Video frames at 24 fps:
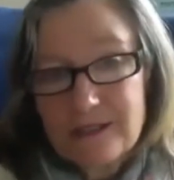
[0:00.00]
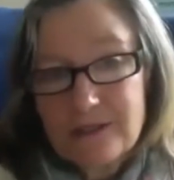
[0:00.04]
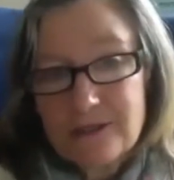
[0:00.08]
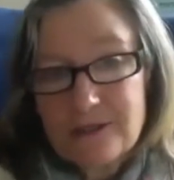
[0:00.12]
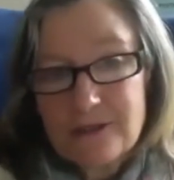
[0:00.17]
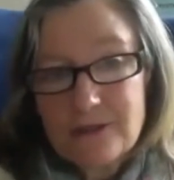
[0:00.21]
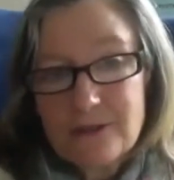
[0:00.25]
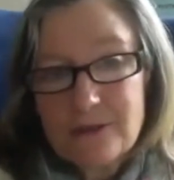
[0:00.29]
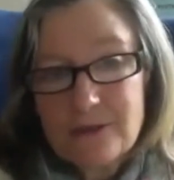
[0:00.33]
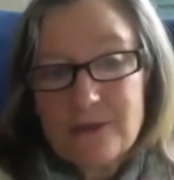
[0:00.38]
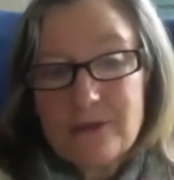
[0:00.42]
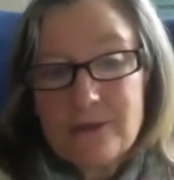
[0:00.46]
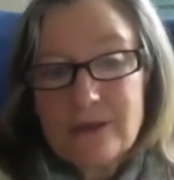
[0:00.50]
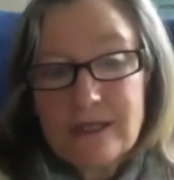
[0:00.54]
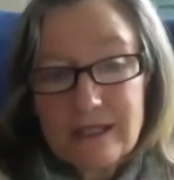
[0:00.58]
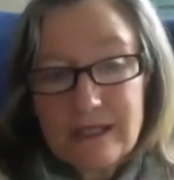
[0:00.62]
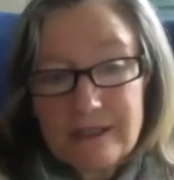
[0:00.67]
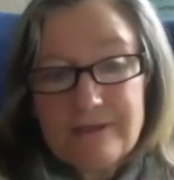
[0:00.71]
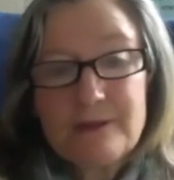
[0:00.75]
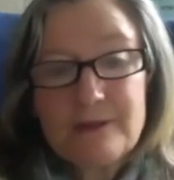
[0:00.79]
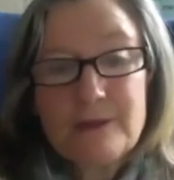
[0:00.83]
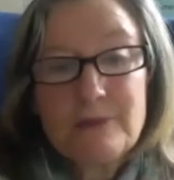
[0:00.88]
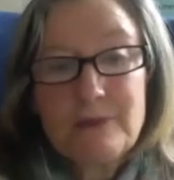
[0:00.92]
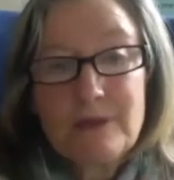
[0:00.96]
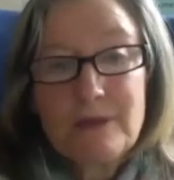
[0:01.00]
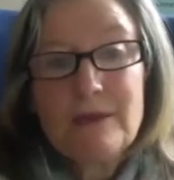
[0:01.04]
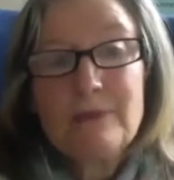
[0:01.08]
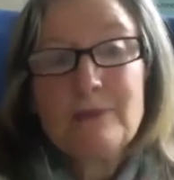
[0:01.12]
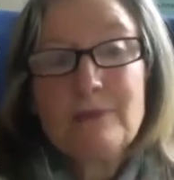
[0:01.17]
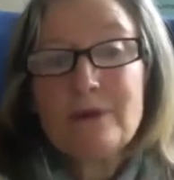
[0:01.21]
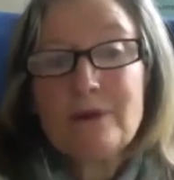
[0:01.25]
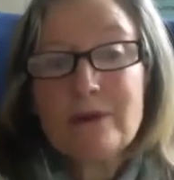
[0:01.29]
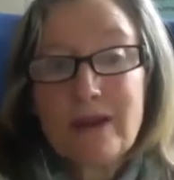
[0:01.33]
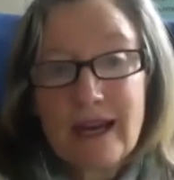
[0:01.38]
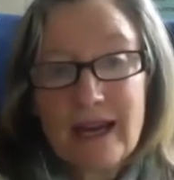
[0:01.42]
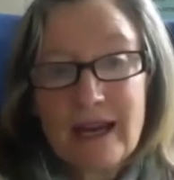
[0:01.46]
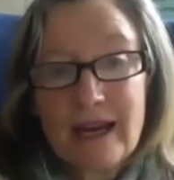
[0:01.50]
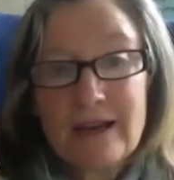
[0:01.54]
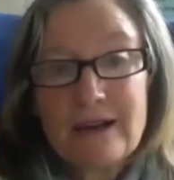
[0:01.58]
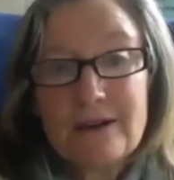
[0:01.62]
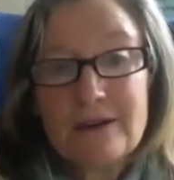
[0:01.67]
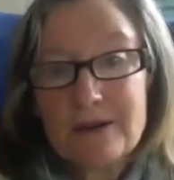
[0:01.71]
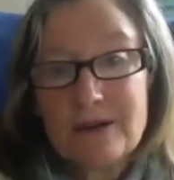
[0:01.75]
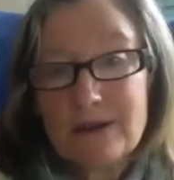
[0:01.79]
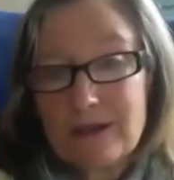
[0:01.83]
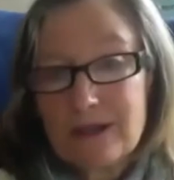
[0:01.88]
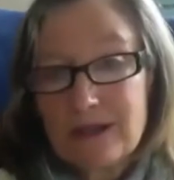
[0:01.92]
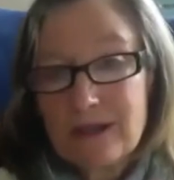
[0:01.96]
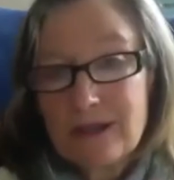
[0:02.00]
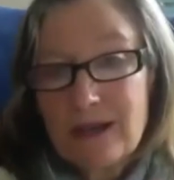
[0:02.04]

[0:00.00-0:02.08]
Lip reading: to lift people out